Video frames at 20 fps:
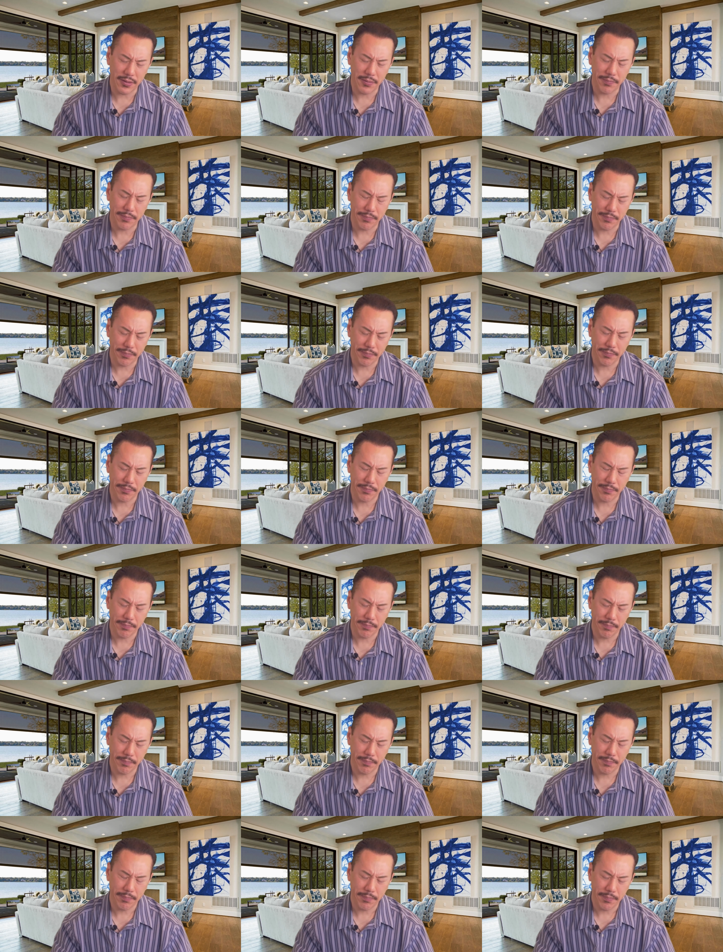
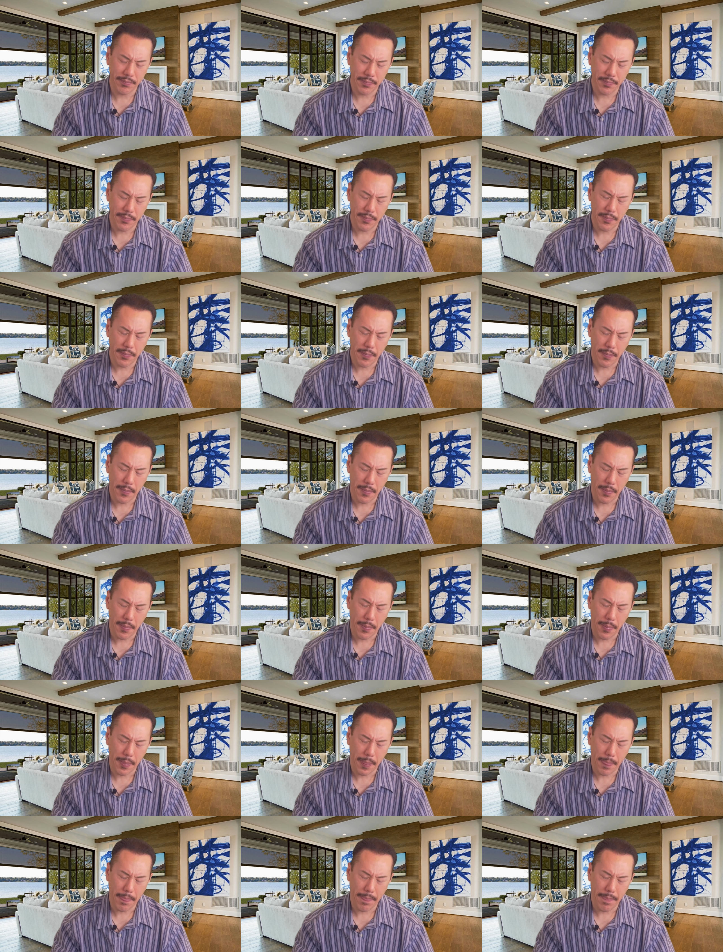
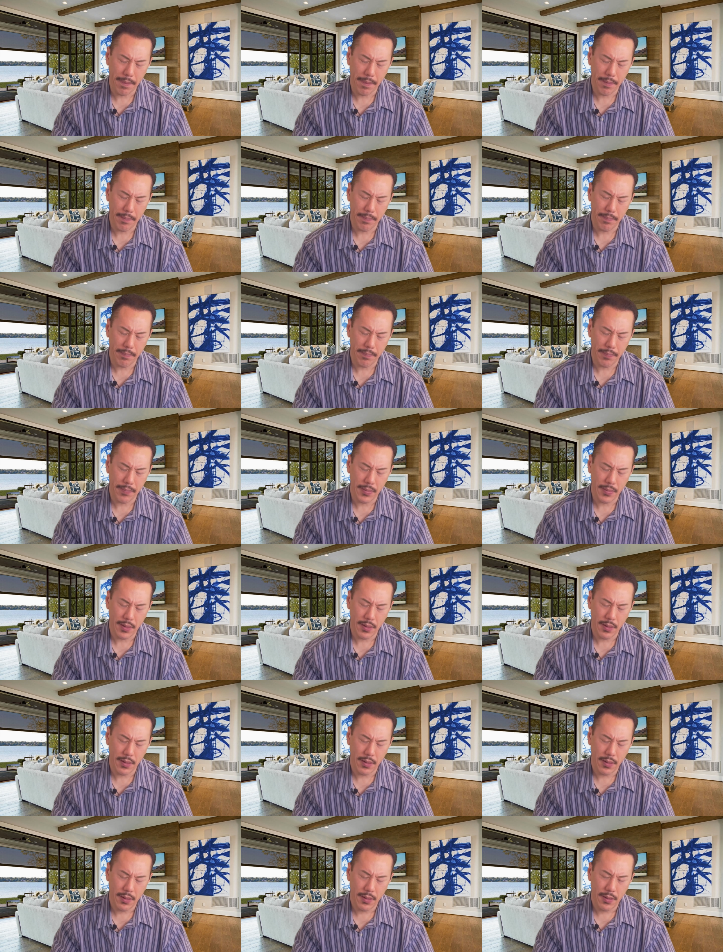
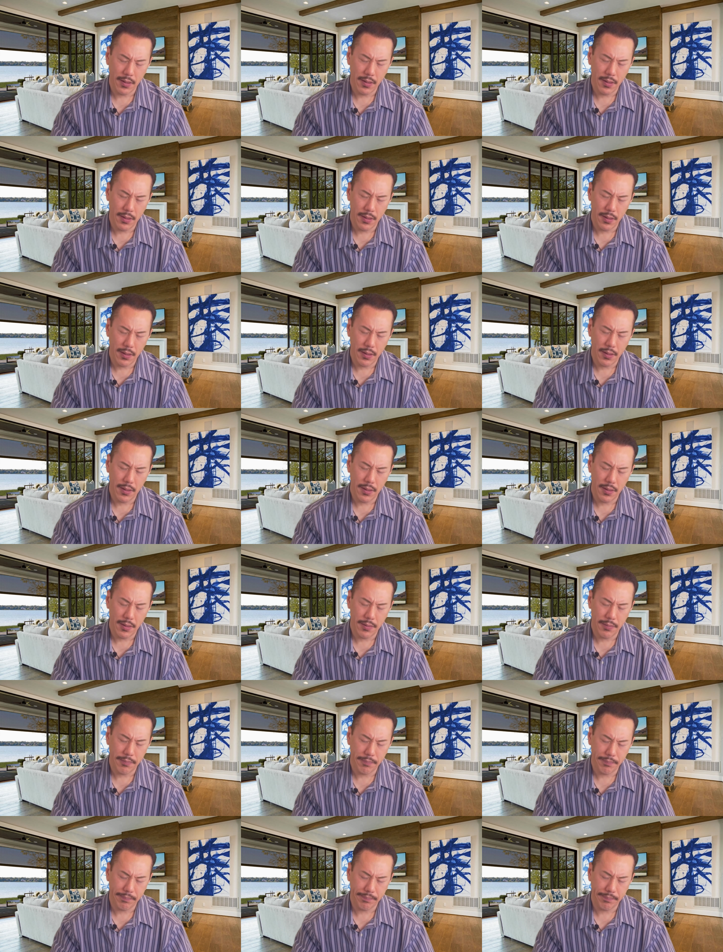
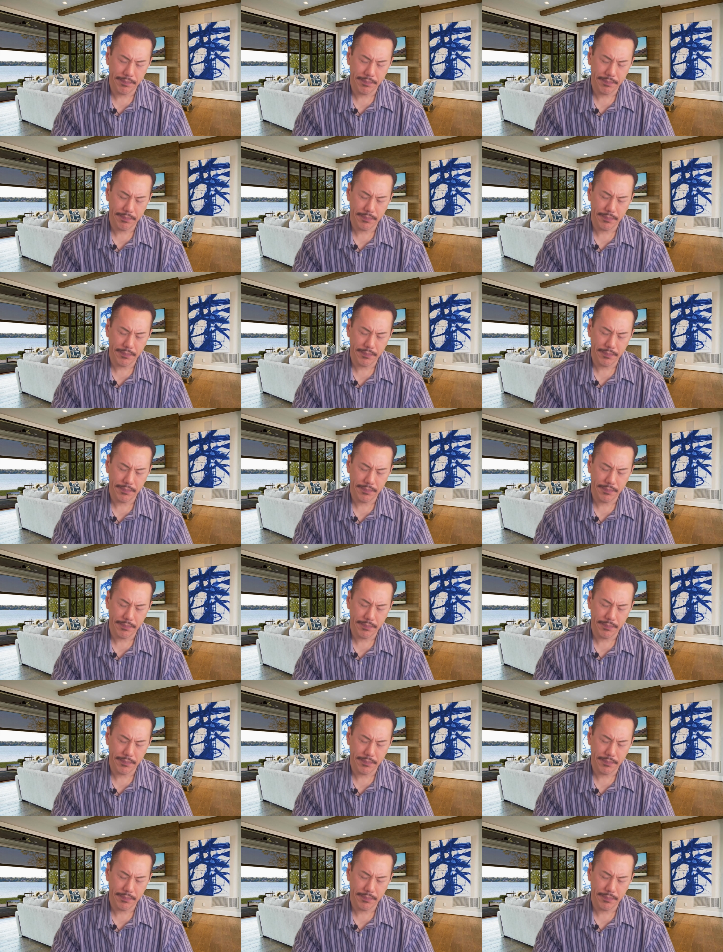[no speech]